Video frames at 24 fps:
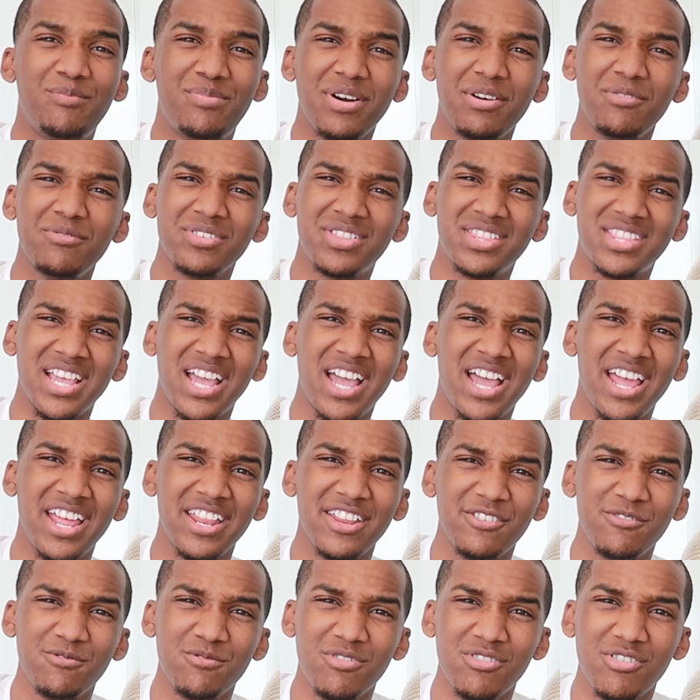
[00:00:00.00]
But with
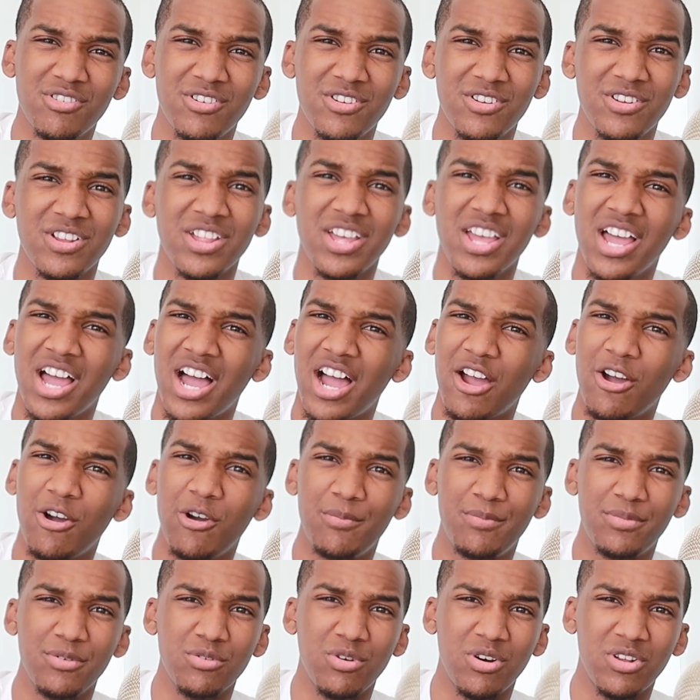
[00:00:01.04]
that, you all, I
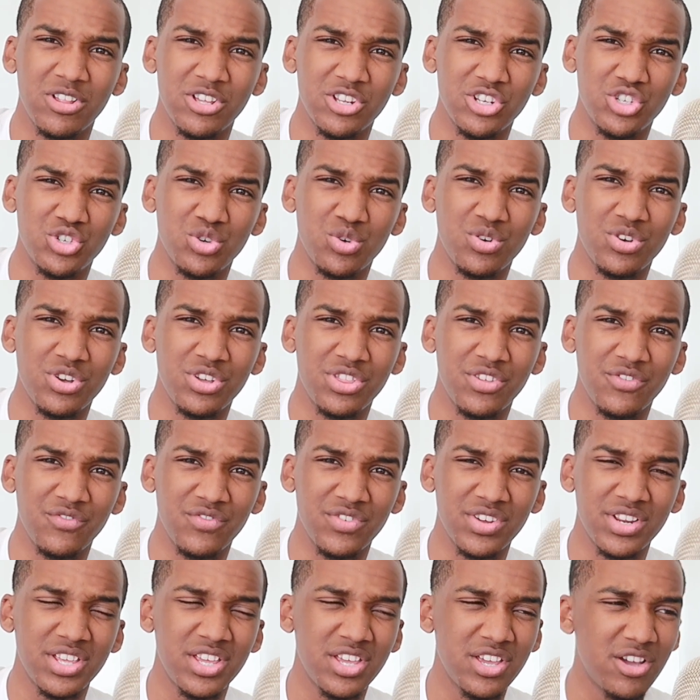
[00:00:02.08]
hope you all enjoyed the
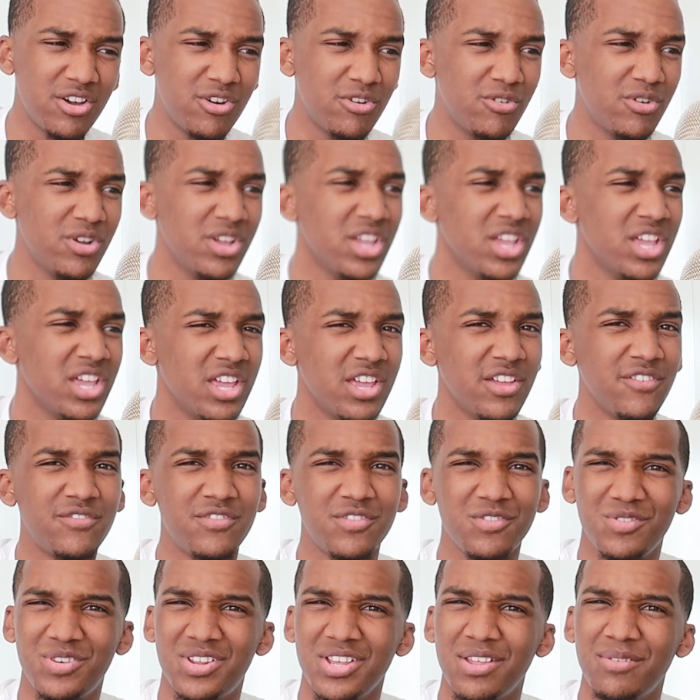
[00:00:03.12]
video.
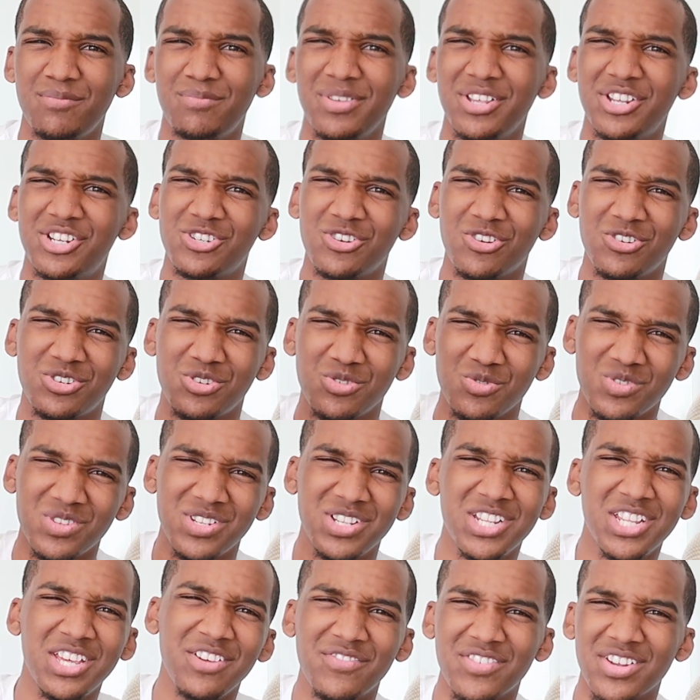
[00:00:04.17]
If you did, be sure to
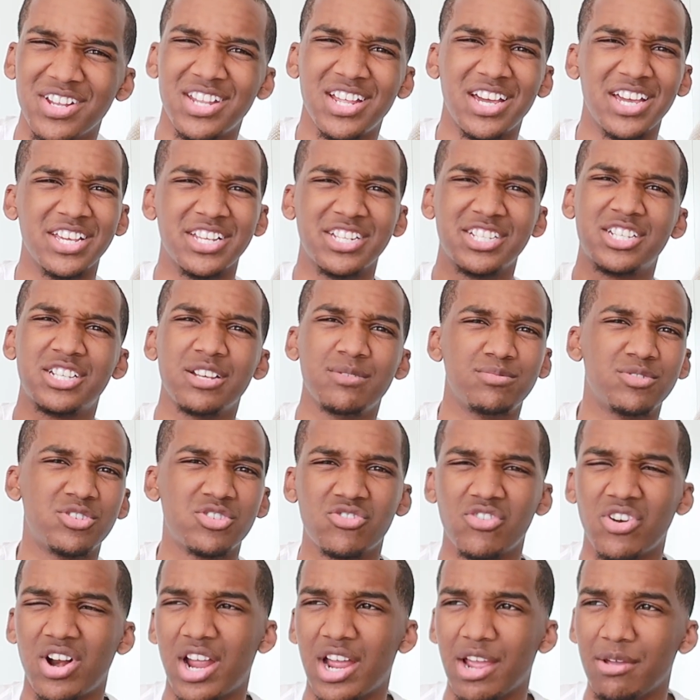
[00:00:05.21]
leave a like,
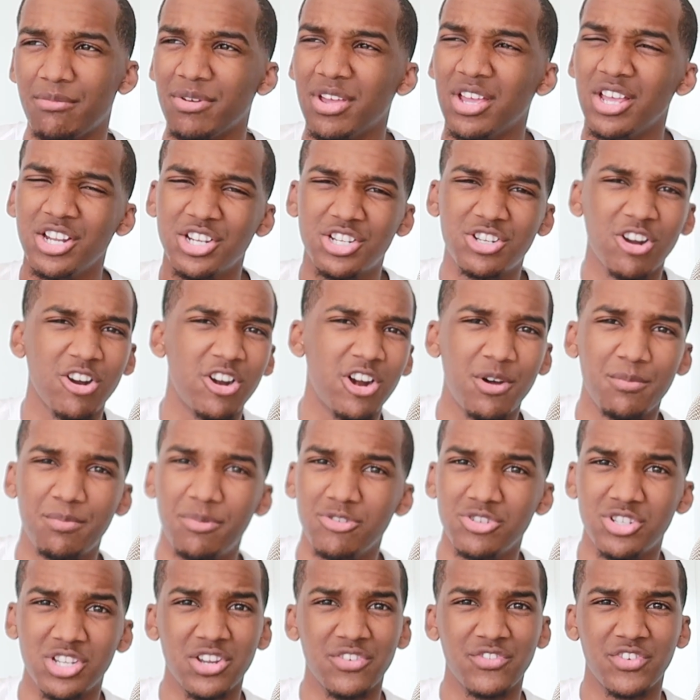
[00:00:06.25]
subscribe, turn on
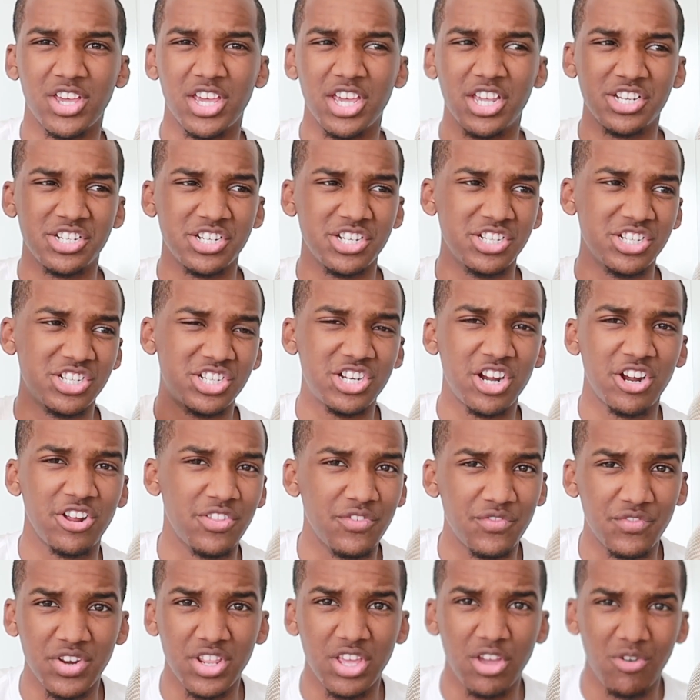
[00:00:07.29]
post notifications, share
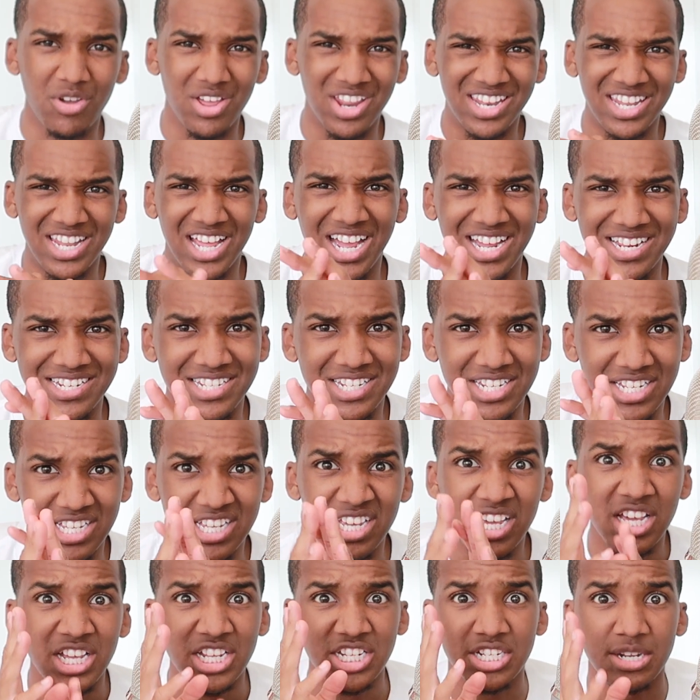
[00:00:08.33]
the video, and
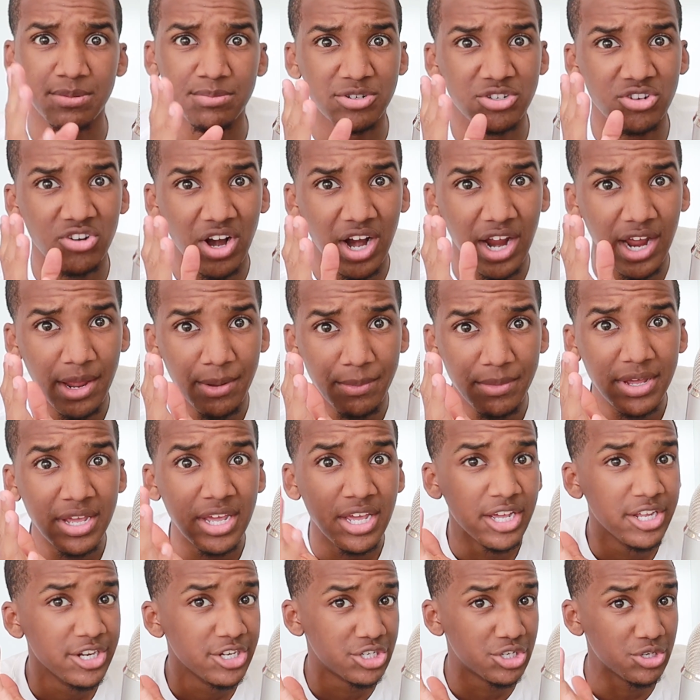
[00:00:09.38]
lastly, subscribe
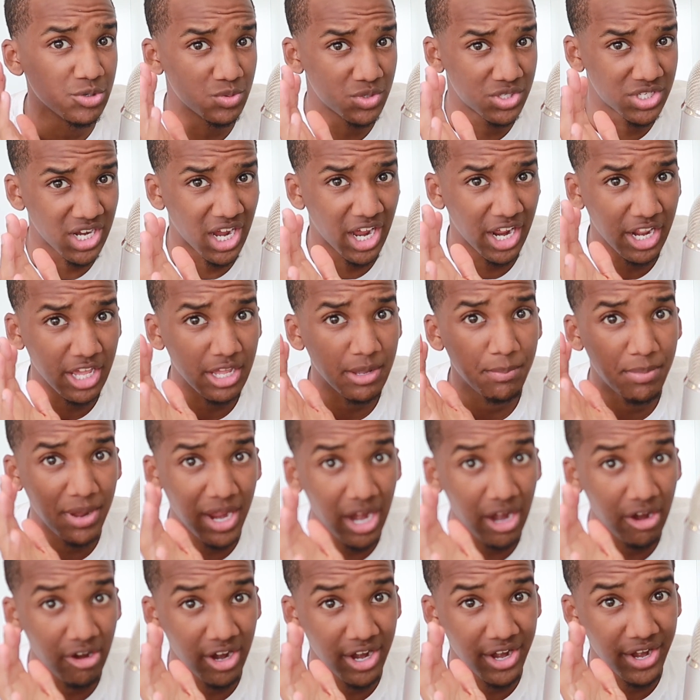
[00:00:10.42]
to Sonic
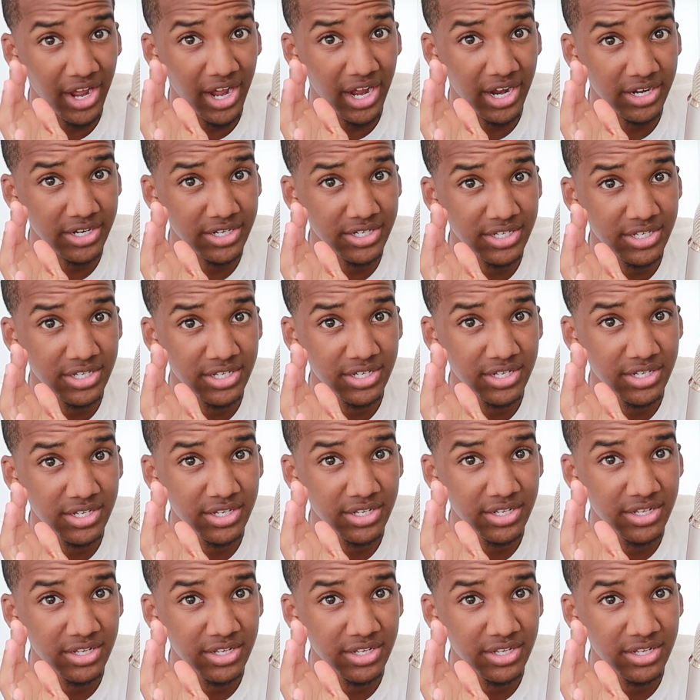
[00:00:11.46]
Paradox.